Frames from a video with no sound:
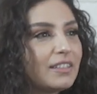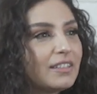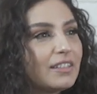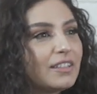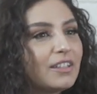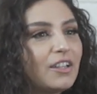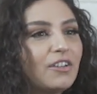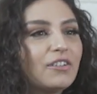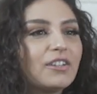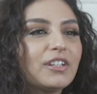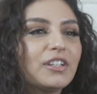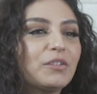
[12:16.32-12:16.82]

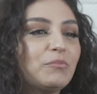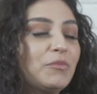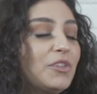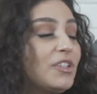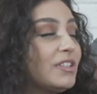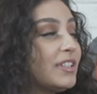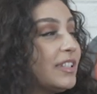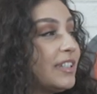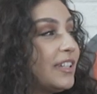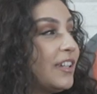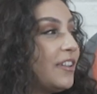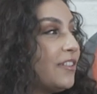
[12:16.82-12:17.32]
go to the
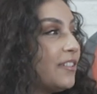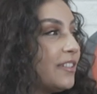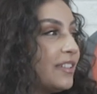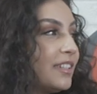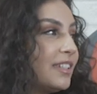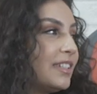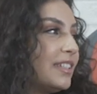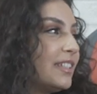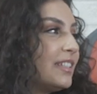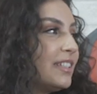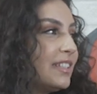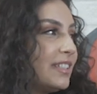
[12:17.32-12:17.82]
music, go on
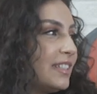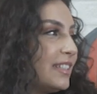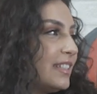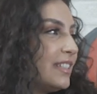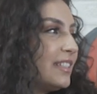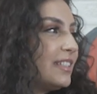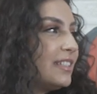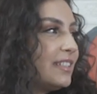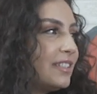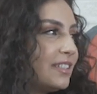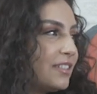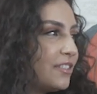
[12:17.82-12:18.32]
the
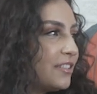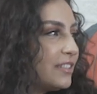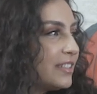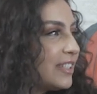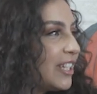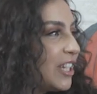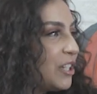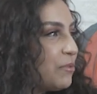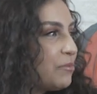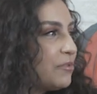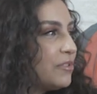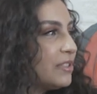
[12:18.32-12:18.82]

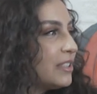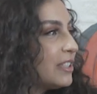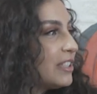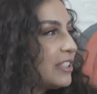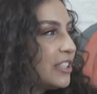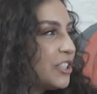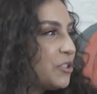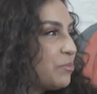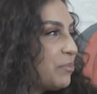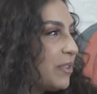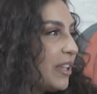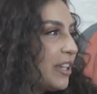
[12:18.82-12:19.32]
turntables and
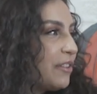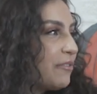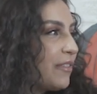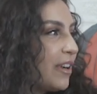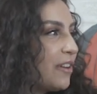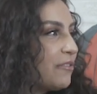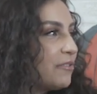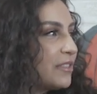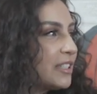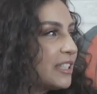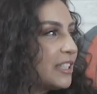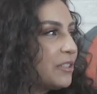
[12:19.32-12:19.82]
just play
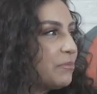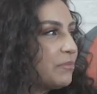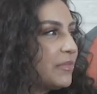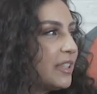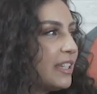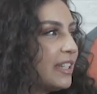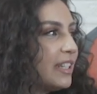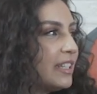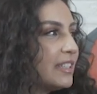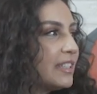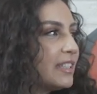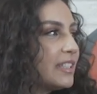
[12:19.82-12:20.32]
around with some
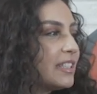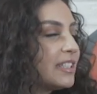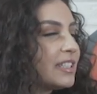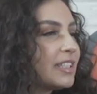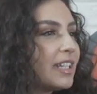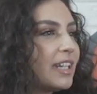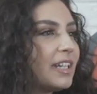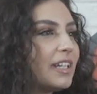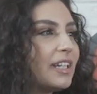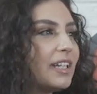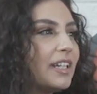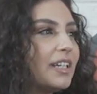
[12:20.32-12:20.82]
things and just
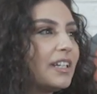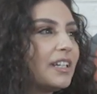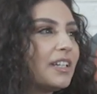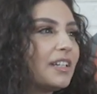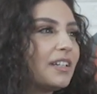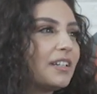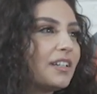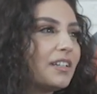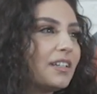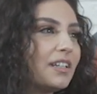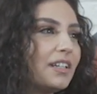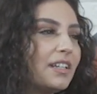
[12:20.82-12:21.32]
kind of get
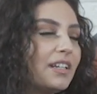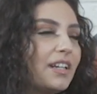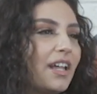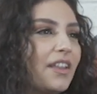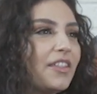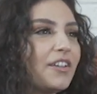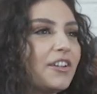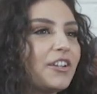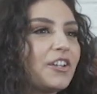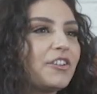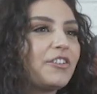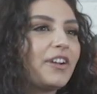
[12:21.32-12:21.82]
a,
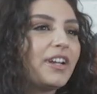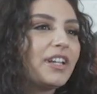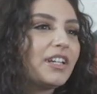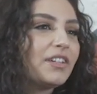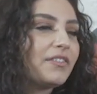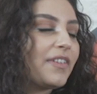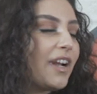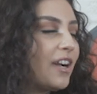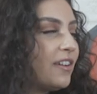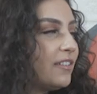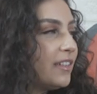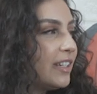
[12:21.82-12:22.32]
another creative
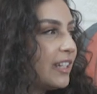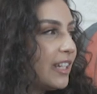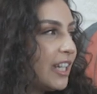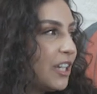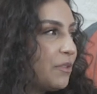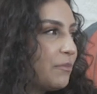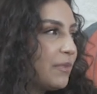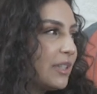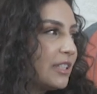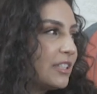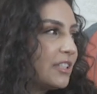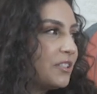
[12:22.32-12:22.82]
outlet
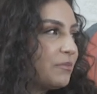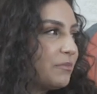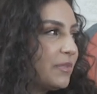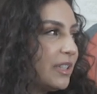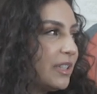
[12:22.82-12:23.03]
coming to me